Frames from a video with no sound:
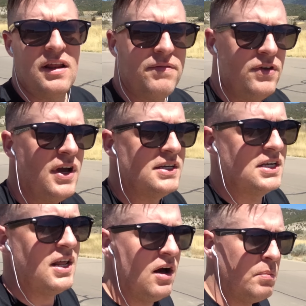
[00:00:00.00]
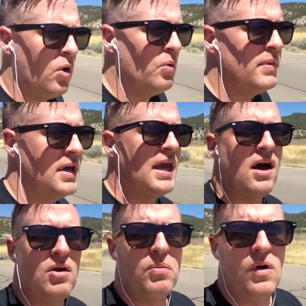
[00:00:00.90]
it if you guys could help hold me
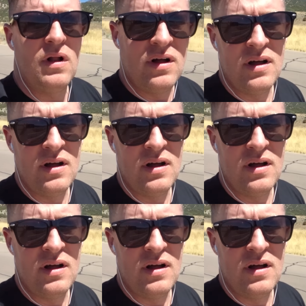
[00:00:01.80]
accountable.